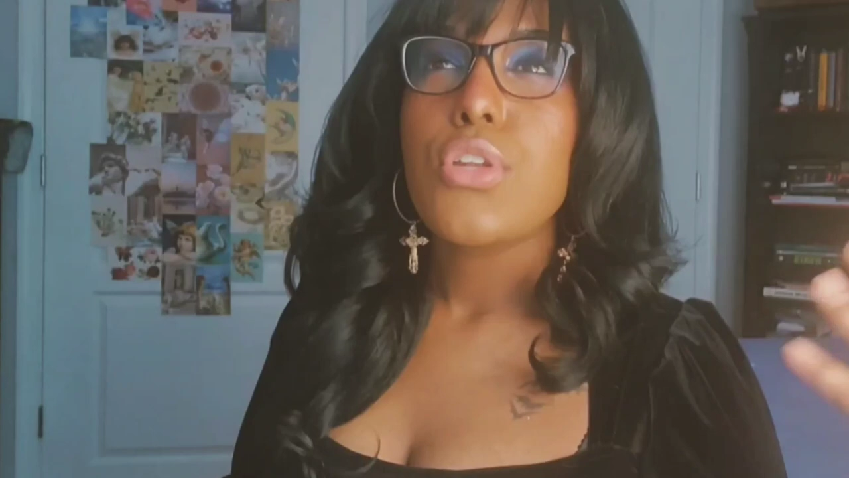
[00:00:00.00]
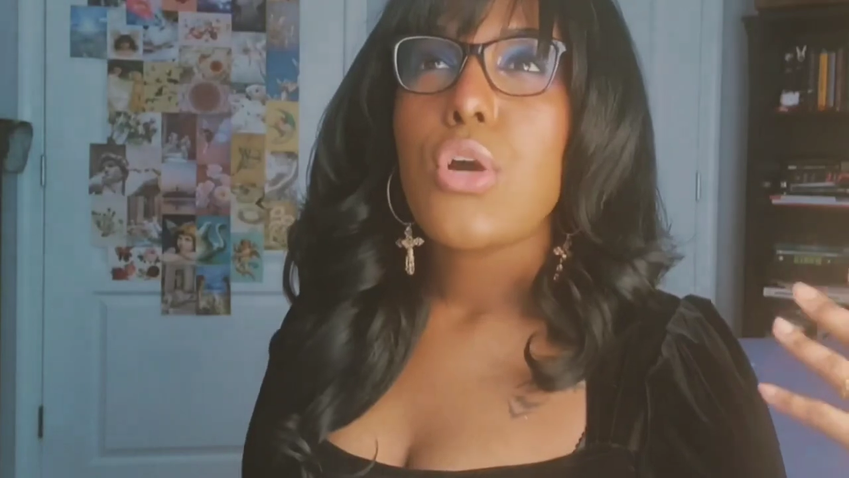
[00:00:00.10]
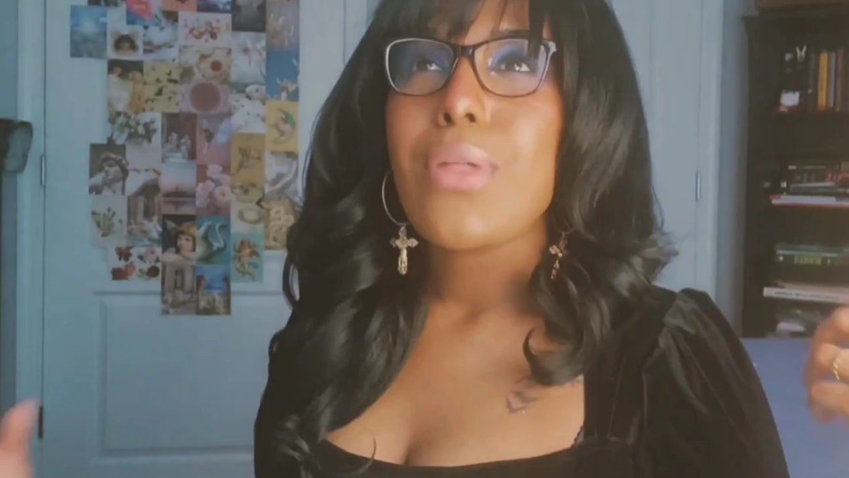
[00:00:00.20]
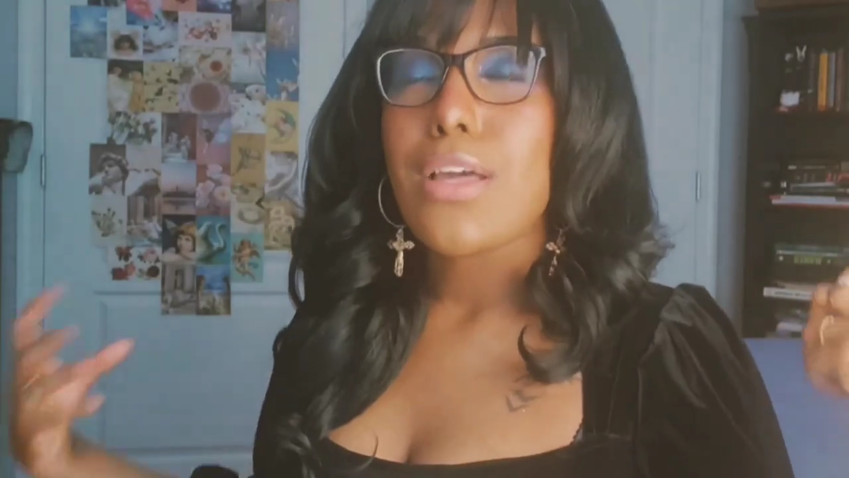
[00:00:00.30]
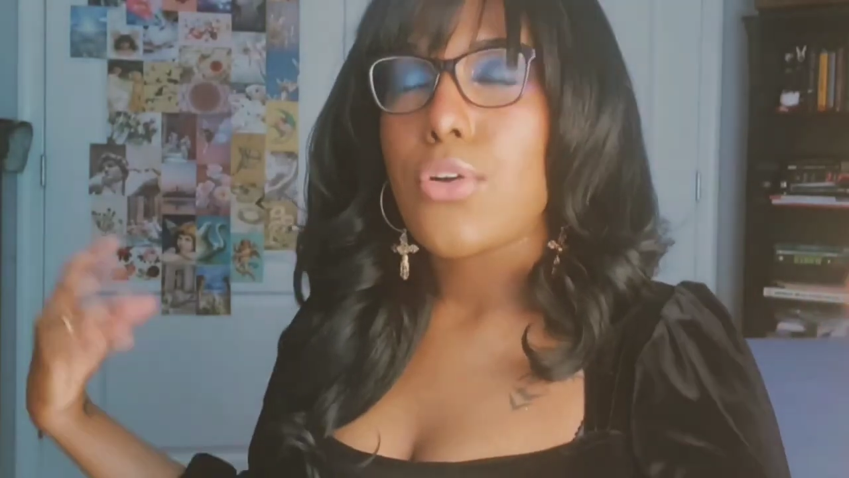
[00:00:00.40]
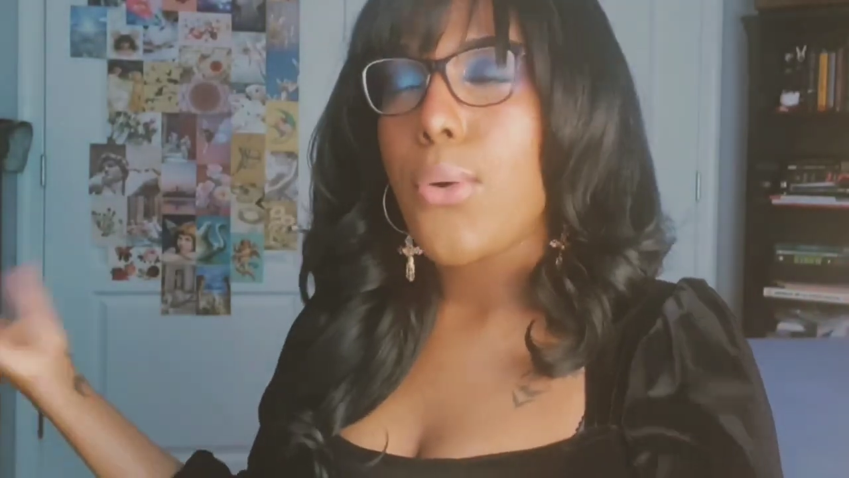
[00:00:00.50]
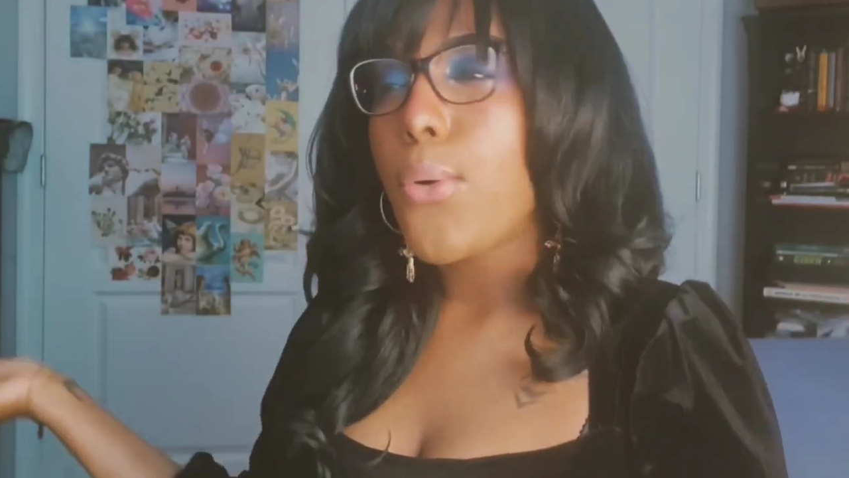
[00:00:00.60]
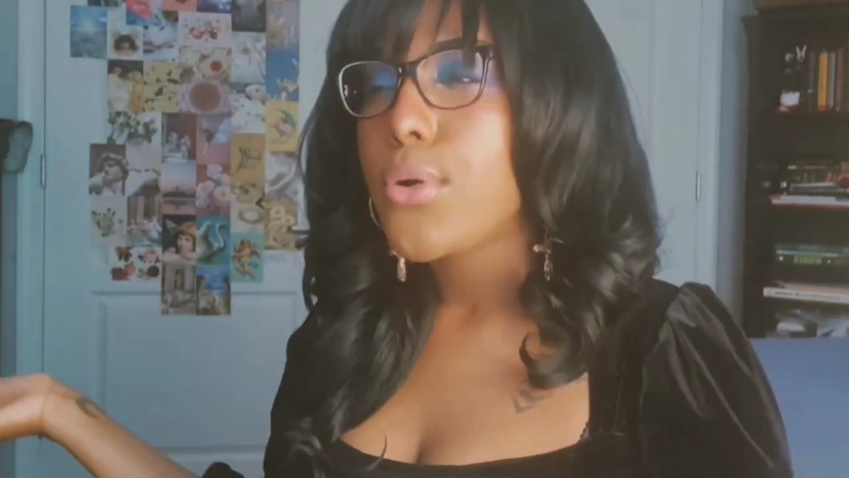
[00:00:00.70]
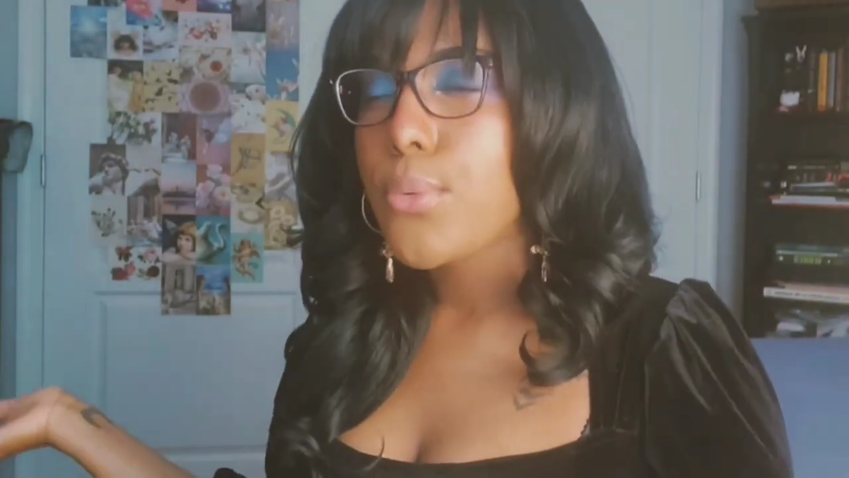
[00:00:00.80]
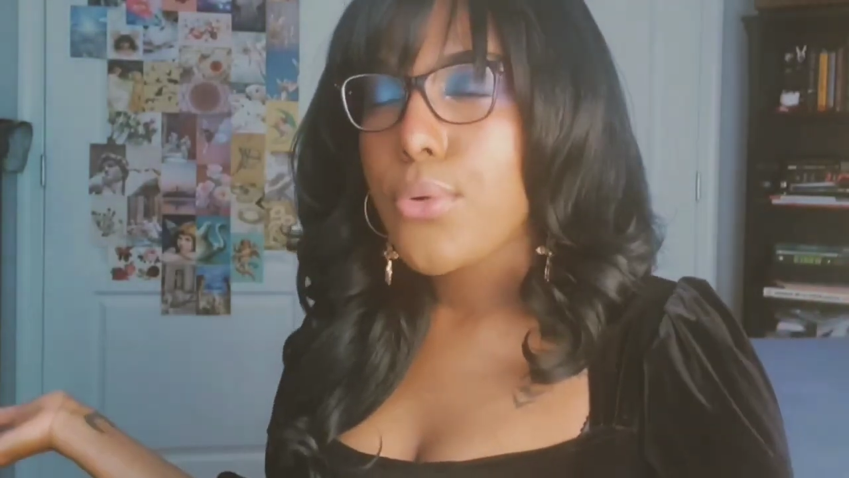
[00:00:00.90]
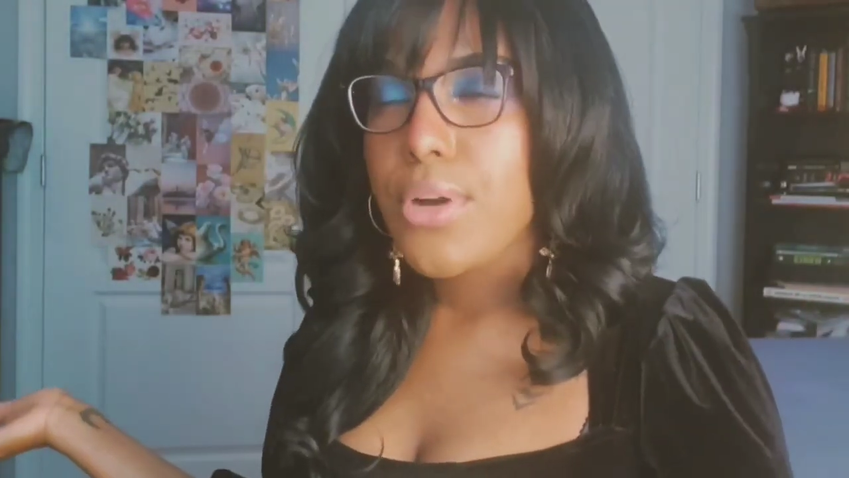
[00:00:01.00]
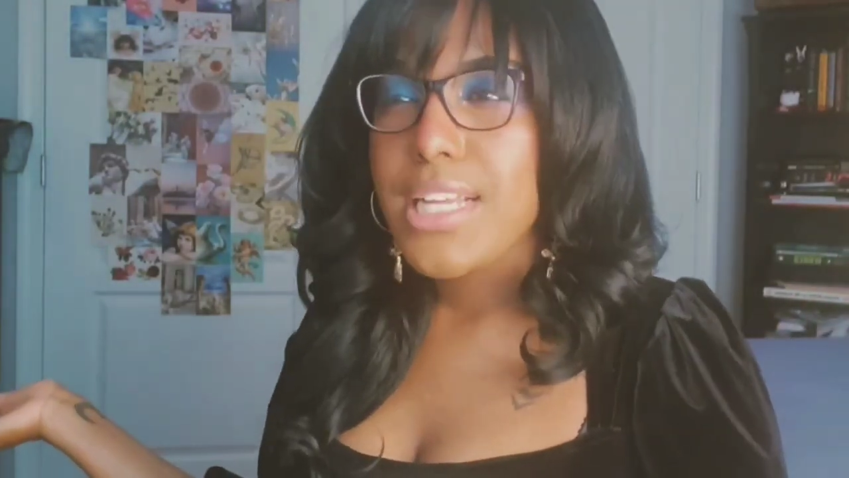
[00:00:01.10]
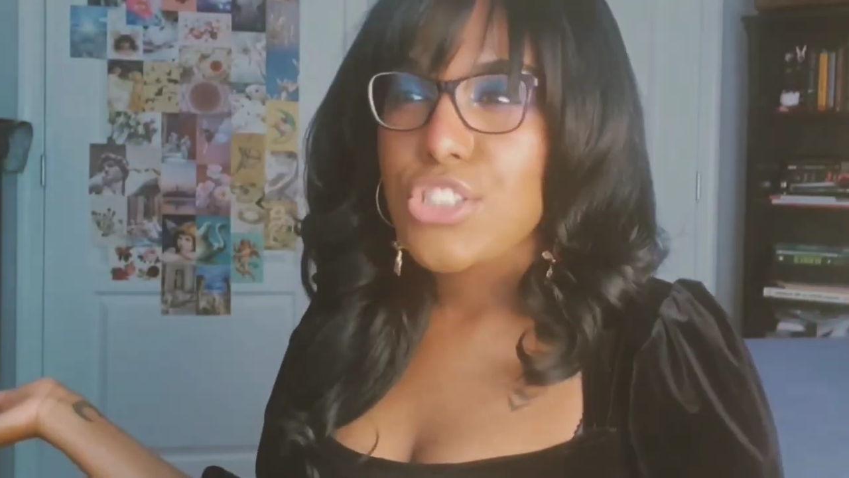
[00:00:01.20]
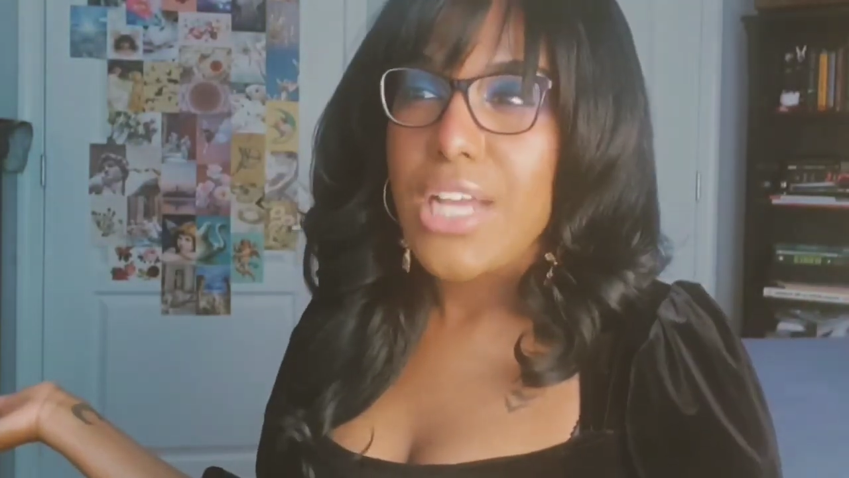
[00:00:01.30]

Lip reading: you know, like a corduroy